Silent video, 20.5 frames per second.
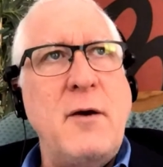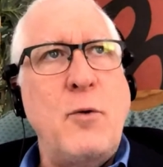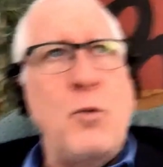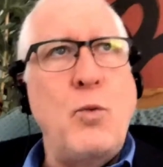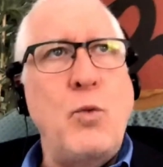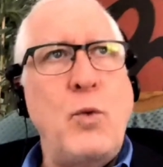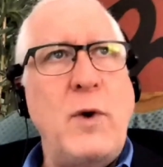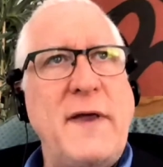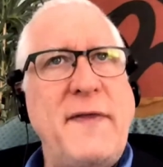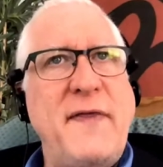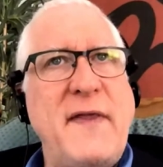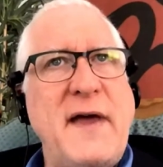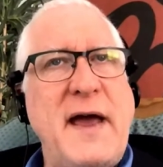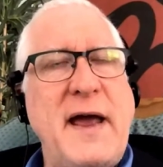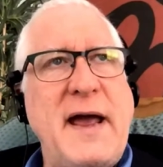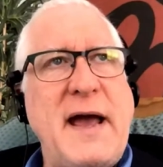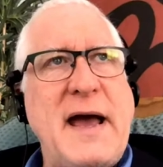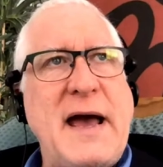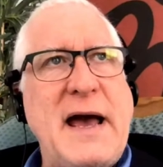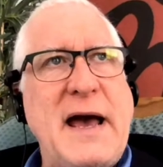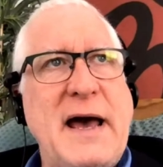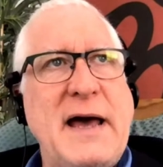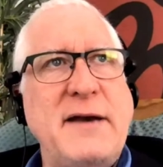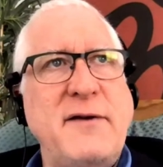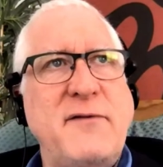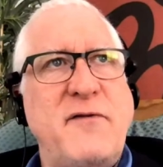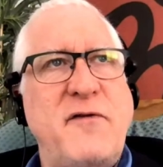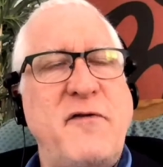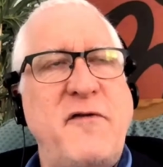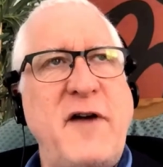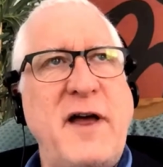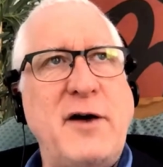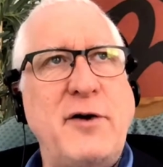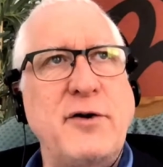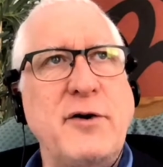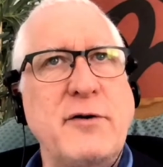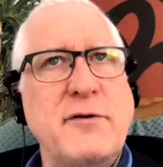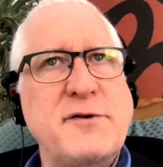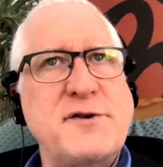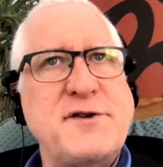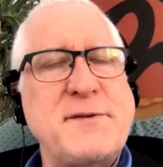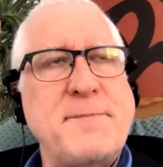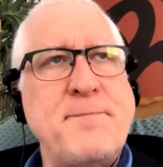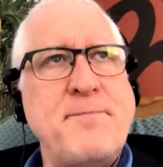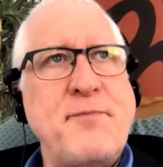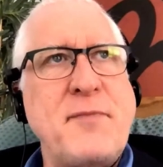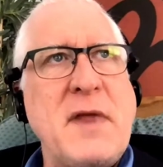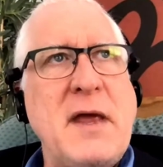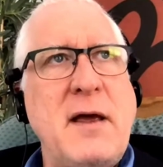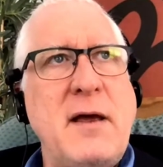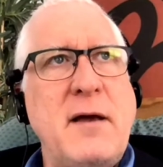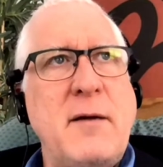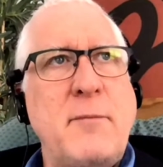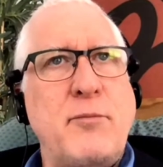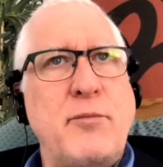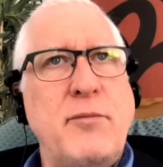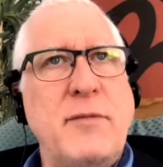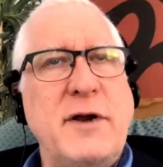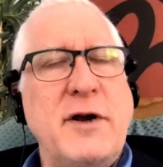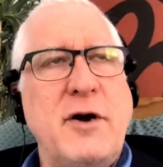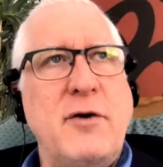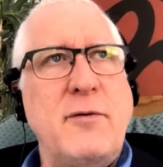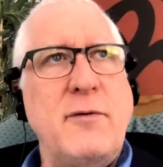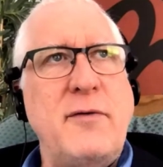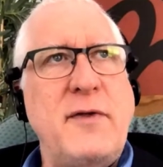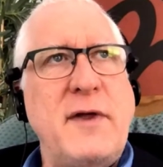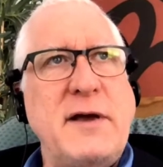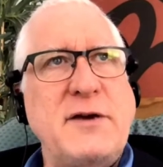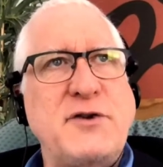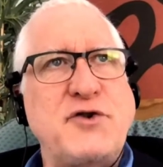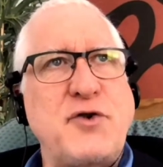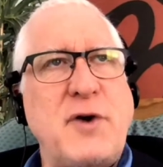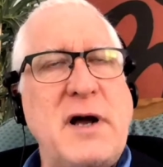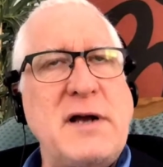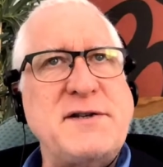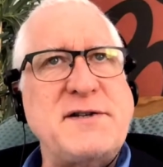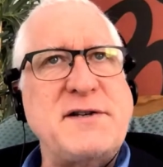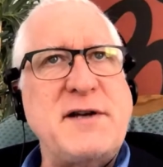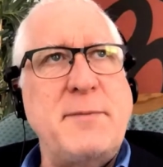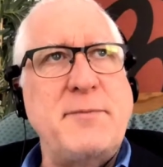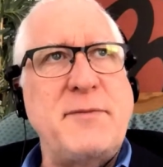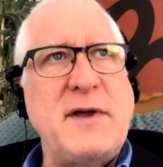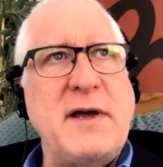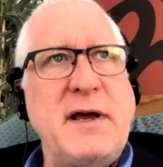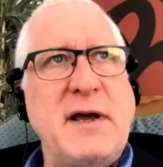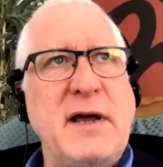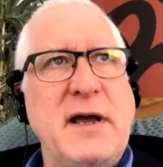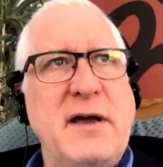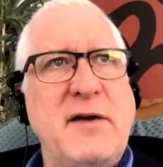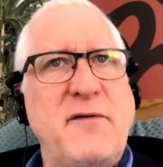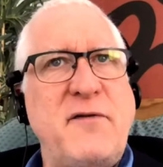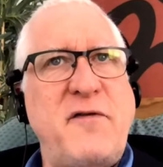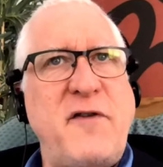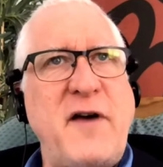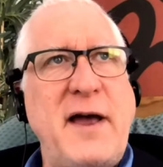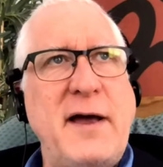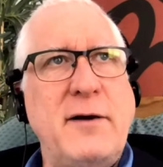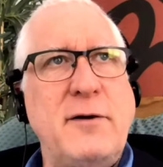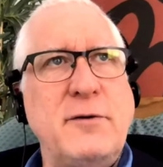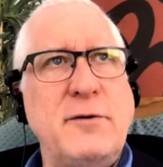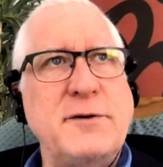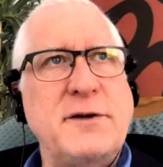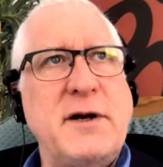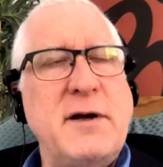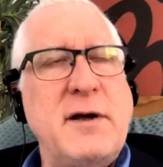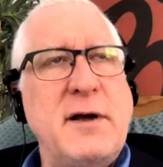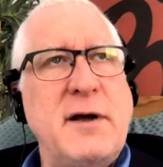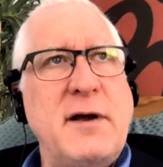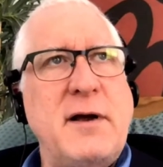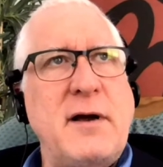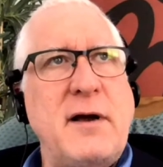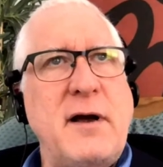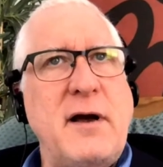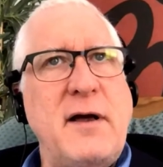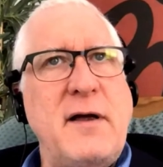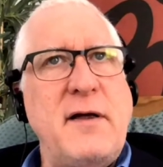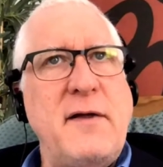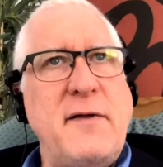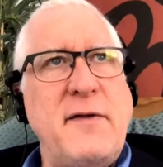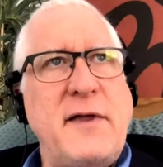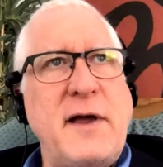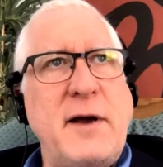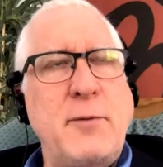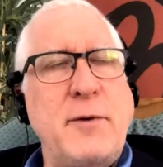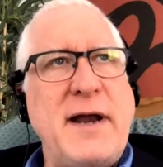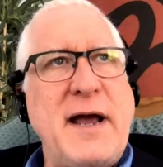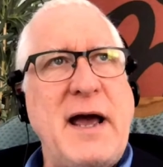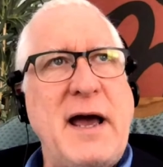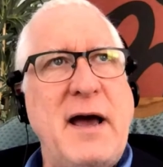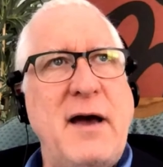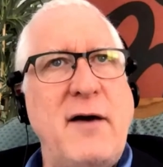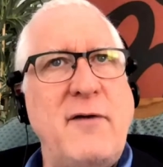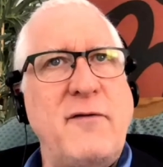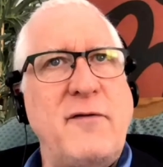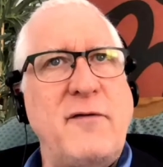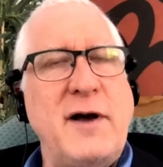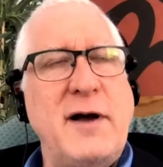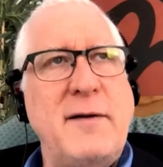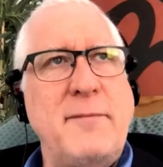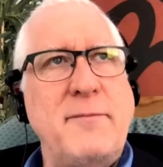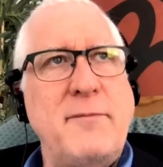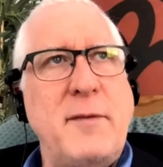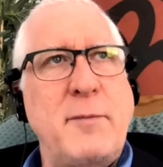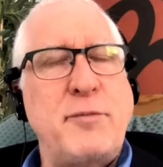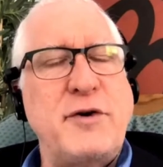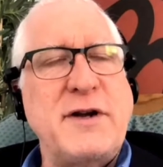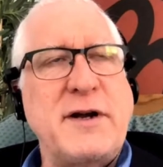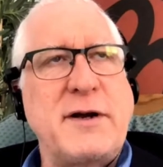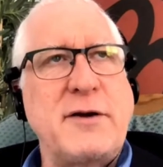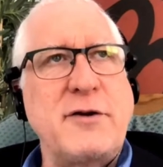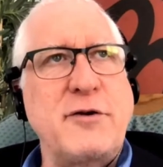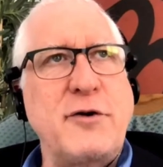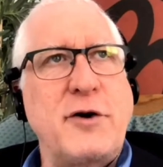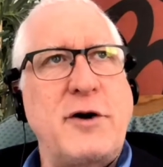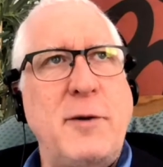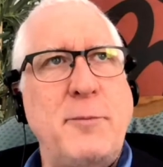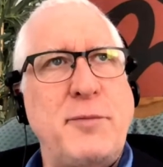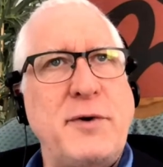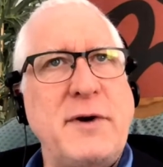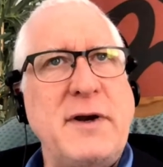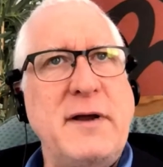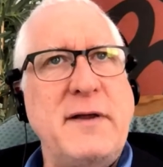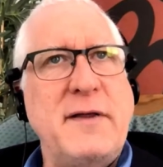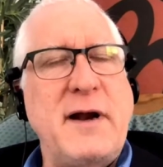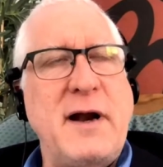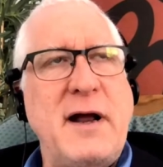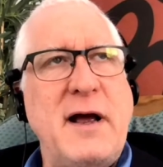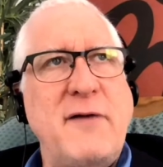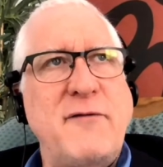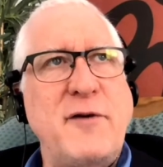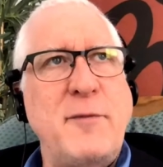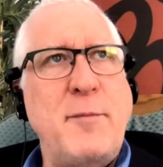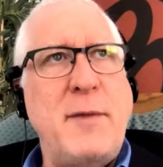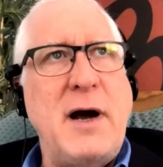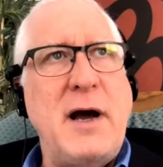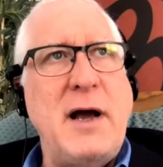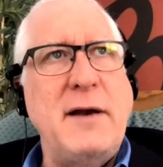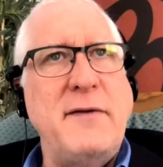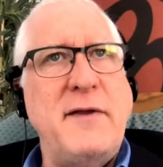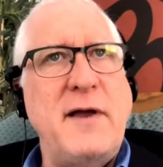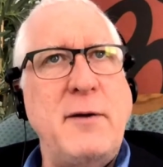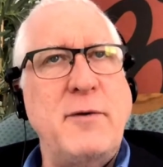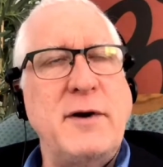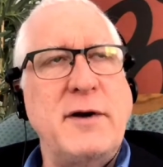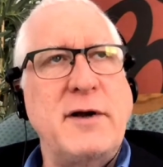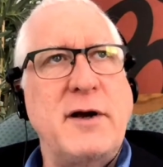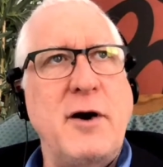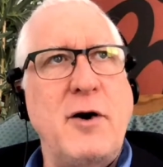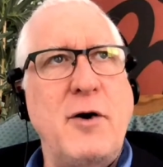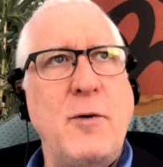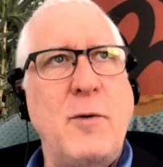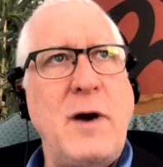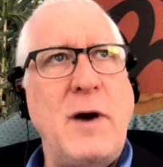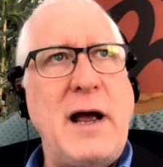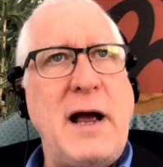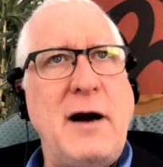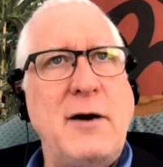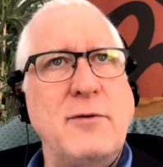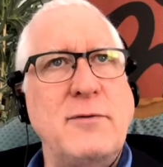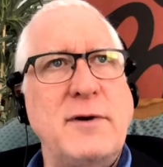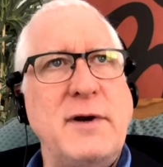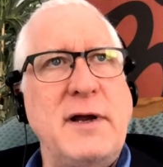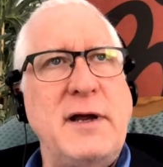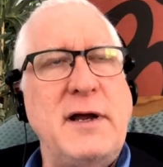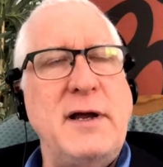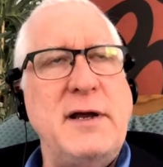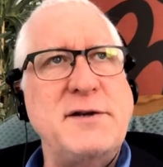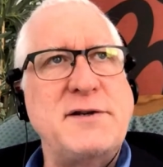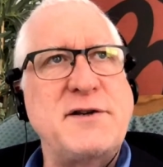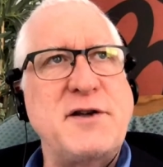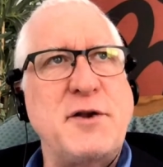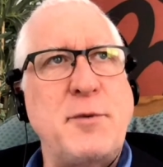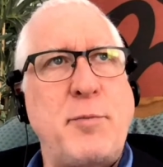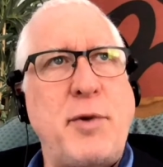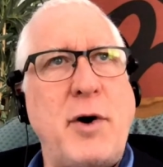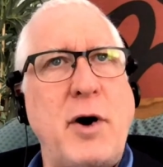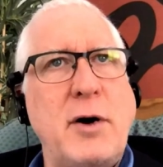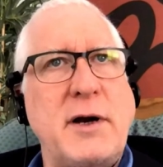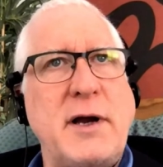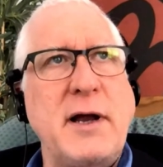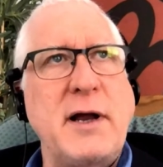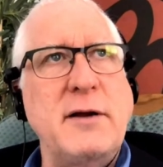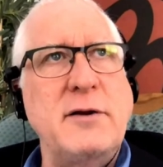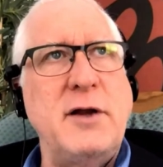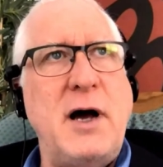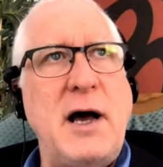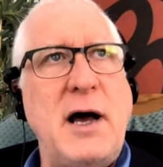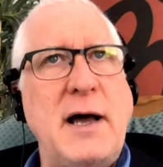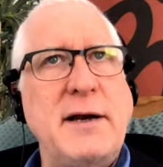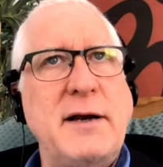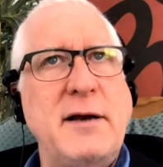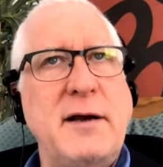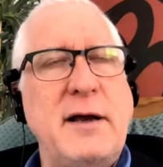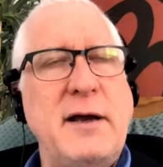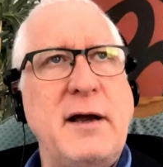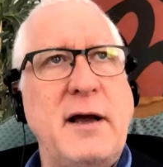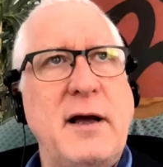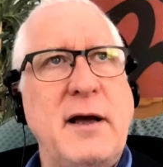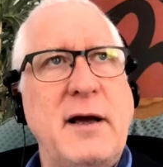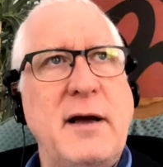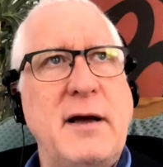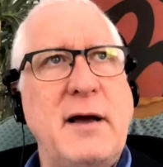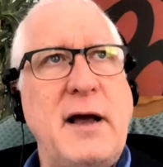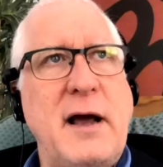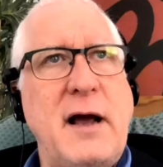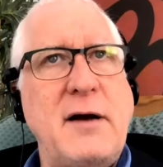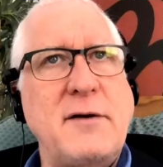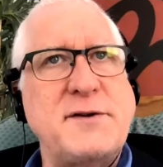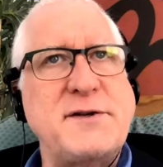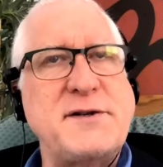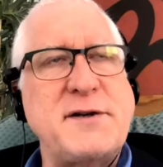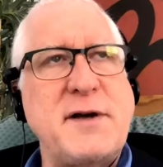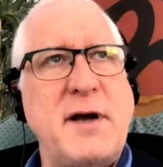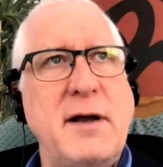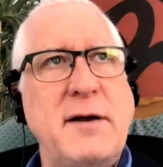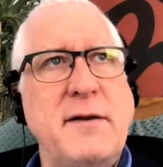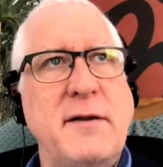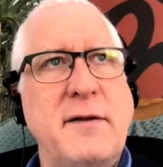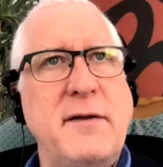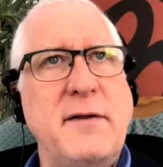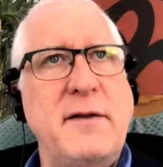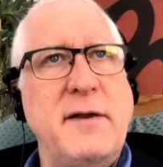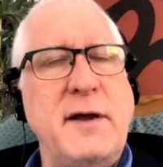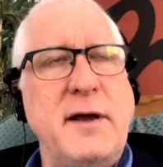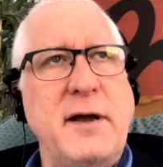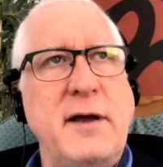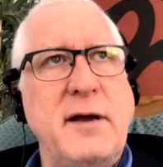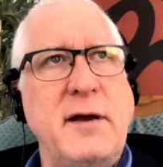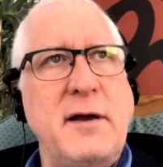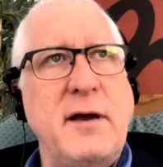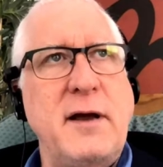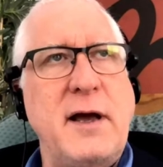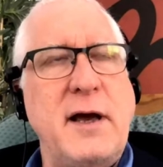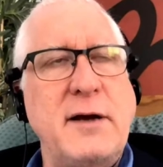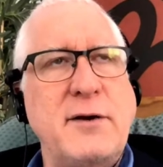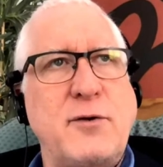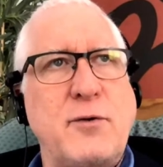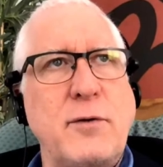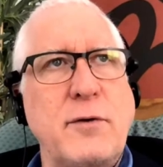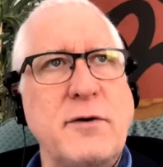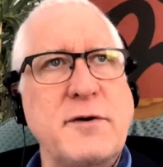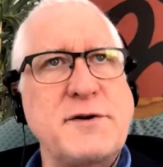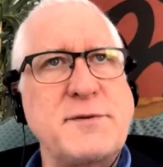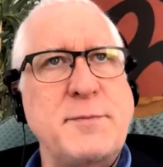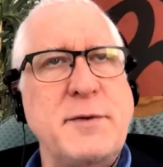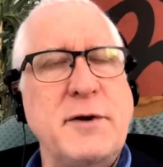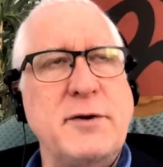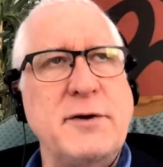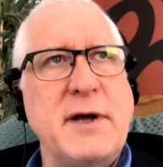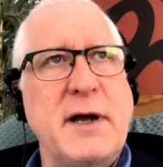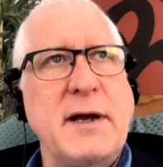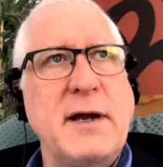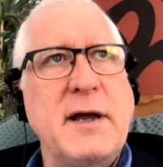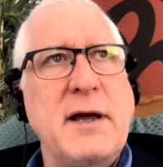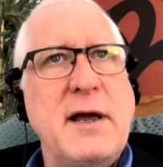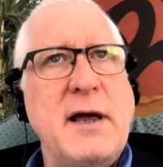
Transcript: when they had failures, you know, they tried something, it failed. Uh, they would have a particular company that I have in mind. They would go out into the parking lot uh, outside the headquarters building,